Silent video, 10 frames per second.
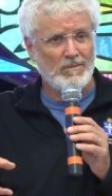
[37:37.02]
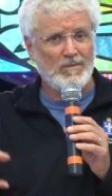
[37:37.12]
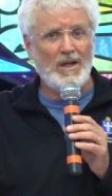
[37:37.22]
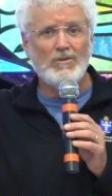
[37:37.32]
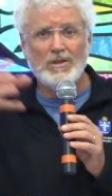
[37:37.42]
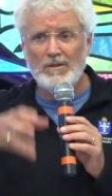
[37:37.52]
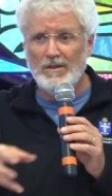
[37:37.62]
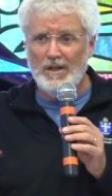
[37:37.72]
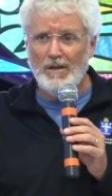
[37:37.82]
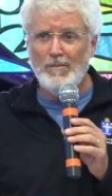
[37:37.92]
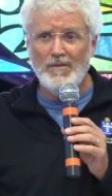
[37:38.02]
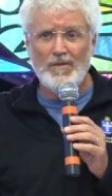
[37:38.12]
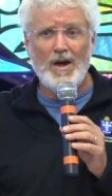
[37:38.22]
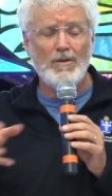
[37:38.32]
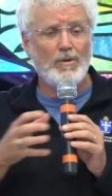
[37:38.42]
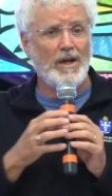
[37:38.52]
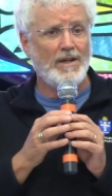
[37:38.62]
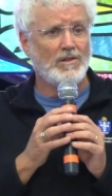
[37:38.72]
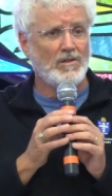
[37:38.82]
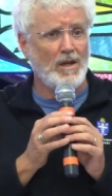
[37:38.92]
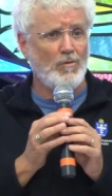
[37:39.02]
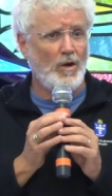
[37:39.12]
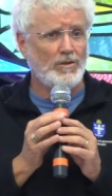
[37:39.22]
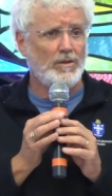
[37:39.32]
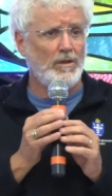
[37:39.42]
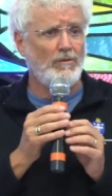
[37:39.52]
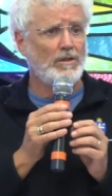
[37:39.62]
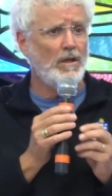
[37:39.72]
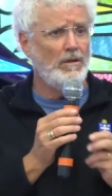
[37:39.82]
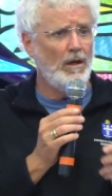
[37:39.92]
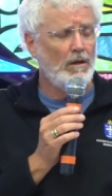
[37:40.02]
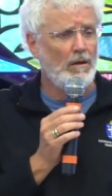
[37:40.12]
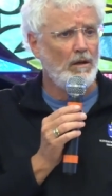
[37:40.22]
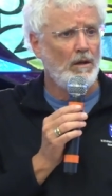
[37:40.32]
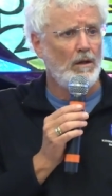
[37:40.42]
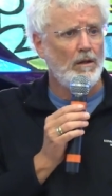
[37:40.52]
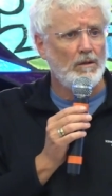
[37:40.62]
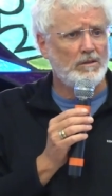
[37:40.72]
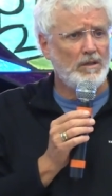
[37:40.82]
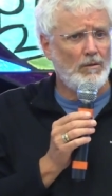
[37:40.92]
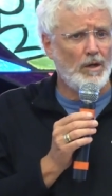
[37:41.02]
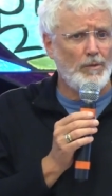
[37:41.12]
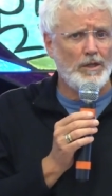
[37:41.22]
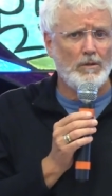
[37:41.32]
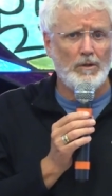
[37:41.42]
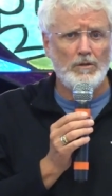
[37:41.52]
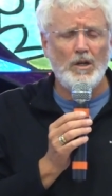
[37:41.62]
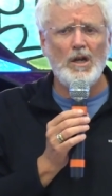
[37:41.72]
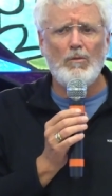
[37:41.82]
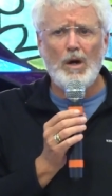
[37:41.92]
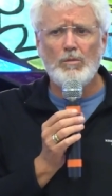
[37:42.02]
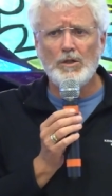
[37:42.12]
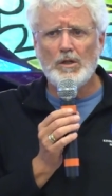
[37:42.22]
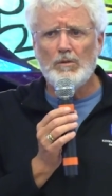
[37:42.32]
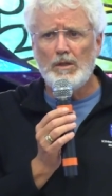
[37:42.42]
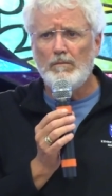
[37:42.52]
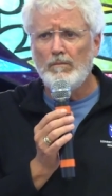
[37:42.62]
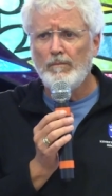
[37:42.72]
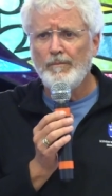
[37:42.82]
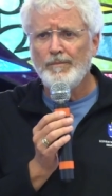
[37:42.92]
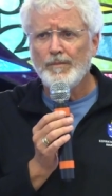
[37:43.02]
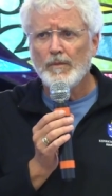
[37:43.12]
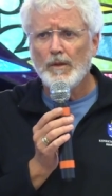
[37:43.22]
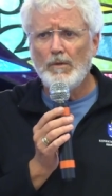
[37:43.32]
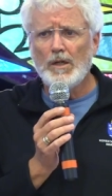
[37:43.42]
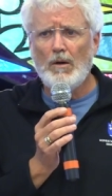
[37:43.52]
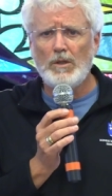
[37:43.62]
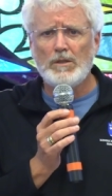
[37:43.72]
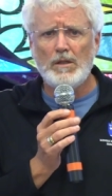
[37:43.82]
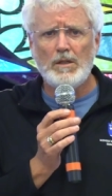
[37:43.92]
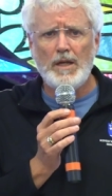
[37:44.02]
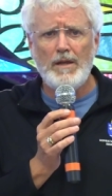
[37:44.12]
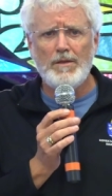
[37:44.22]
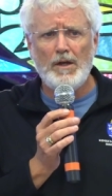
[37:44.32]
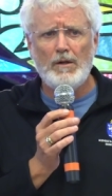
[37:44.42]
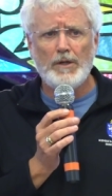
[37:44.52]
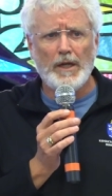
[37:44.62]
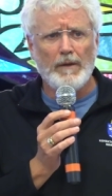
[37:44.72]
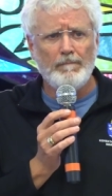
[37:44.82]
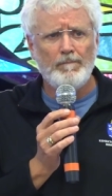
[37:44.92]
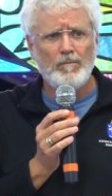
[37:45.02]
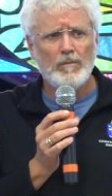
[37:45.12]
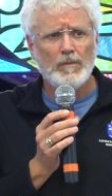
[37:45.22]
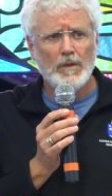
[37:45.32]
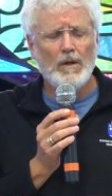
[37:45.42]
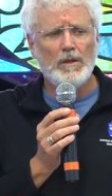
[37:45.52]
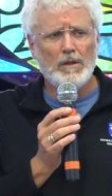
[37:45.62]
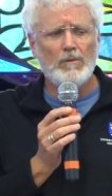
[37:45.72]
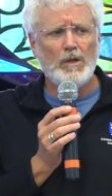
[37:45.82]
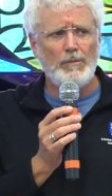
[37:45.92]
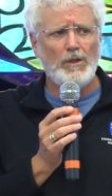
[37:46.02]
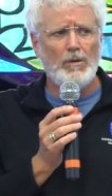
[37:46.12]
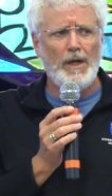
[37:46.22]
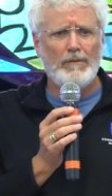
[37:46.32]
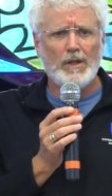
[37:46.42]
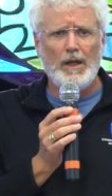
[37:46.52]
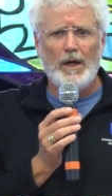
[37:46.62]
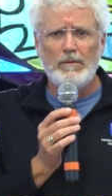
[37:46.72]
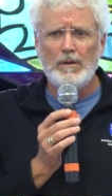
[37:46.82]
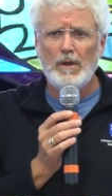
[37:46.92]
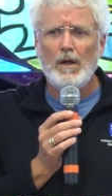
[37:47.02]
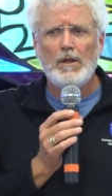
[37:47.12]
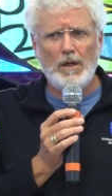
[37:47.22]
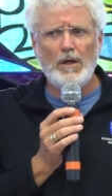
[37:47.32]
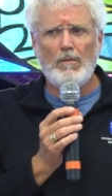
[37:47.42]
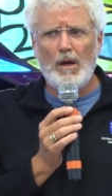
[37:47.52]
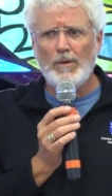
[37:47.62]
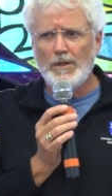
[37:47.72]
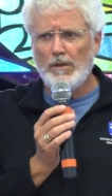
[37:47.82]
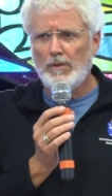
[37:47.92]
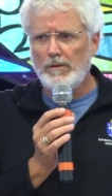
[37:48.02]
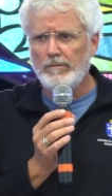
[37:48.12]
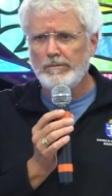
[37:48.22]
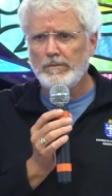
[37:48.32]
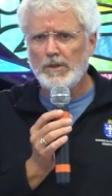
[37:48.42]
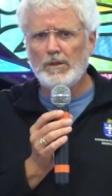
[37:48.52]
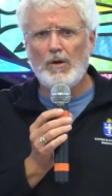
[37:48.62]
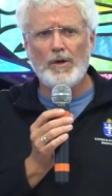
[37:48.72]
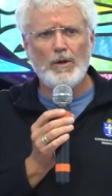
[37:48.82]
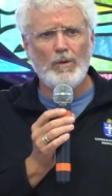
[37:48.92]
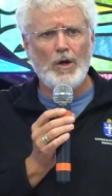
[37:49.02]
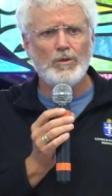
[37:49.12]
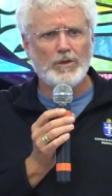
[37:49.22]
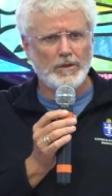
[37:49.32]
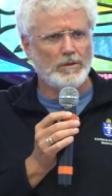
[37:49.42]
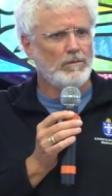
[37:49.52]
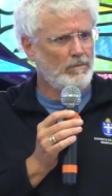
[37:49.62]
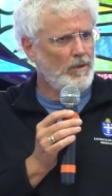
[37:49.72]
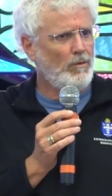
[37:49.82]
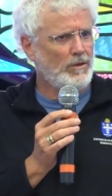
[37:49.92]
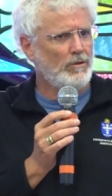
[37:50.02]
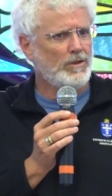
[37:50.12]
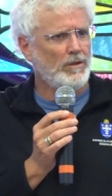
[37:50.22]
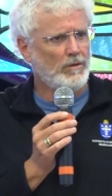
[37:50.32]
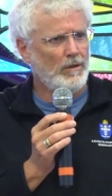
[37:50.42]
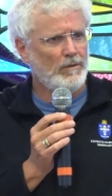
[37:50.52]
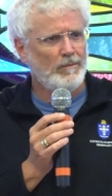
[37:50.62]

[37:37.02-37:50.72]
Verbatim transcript: When I was a little kid, my father would ask the same question every Sunday. Lucille, what are we doing? You know what we're doing. We're going to the 1030. All right, good. What are we doing after that? You know what we're doing. We're going to Roses. That was her sister.